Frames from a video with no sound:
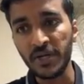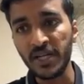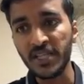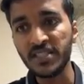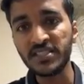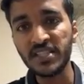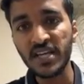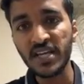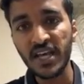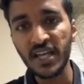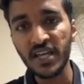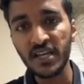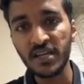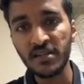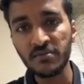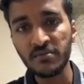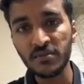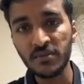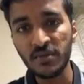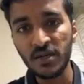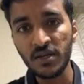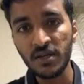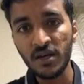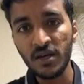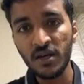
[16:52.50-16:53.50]
design,
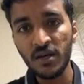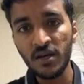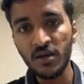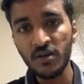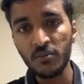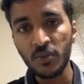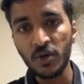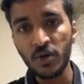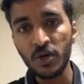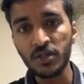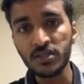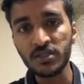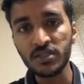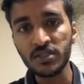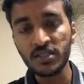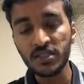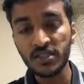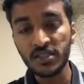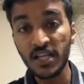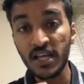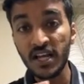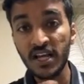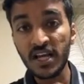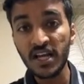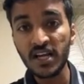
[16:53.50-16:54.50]
because
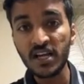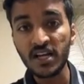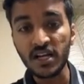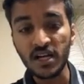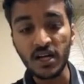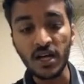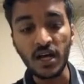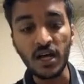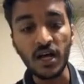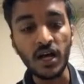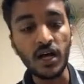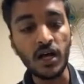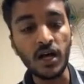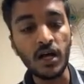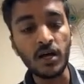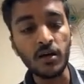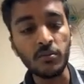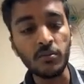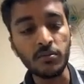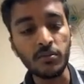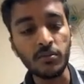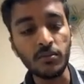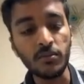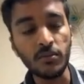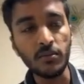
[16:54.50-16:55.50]
there
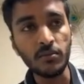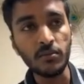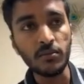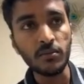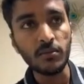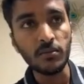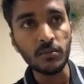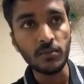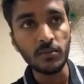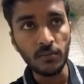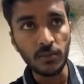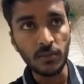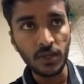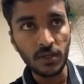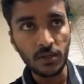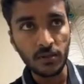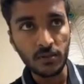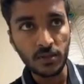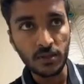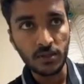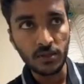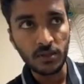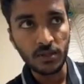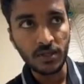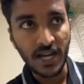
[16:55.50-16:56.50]
are
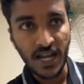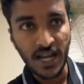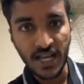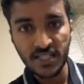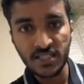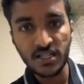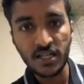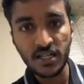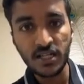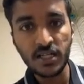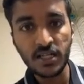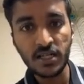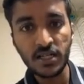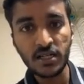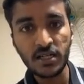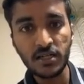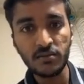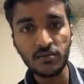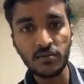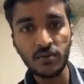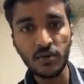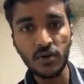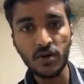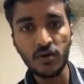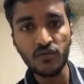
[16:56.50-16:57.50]
Chrysler,
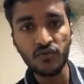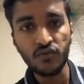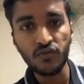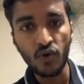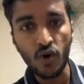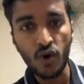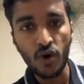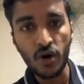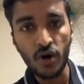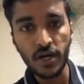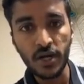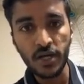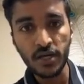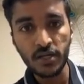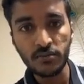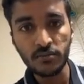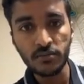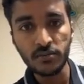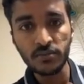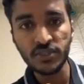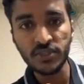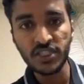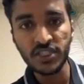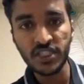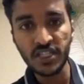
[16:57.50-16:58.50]
Ford,
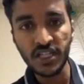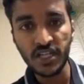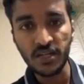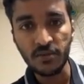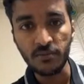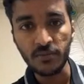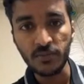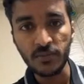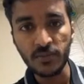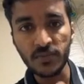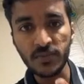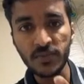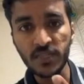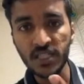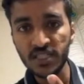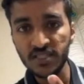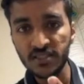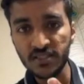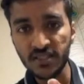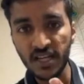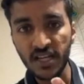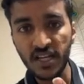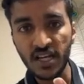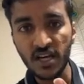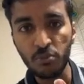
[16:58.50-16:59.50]
GM.
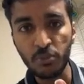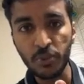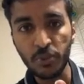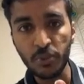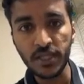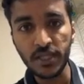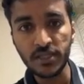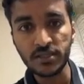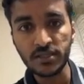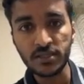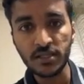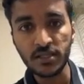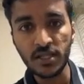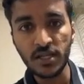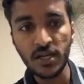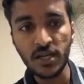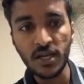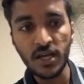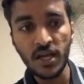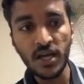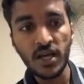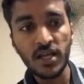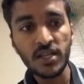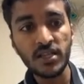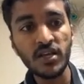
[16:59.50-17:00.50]
These three companies,
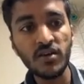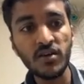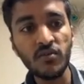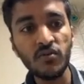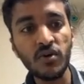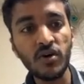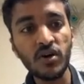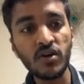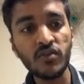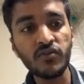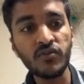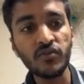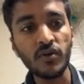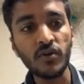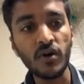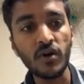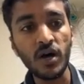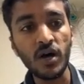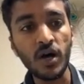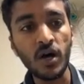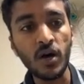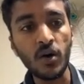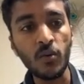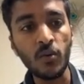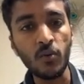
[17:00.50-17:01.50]
they work
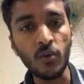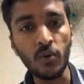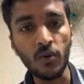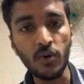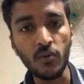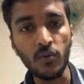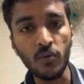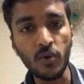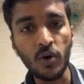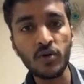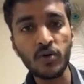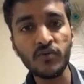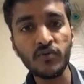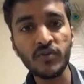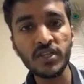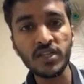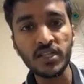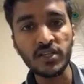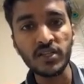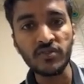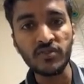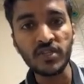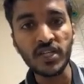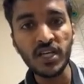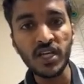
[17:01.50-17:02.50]

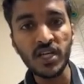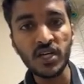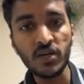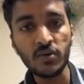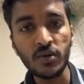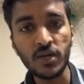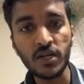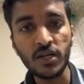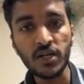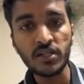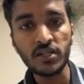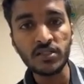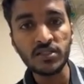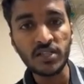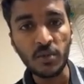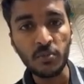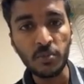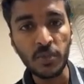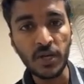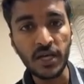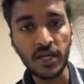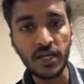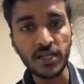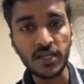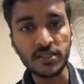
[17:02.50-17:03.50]
with tier 1
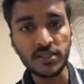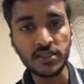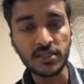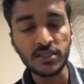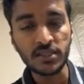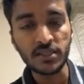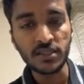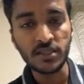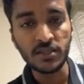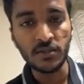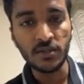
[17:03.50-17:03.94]
suppliers,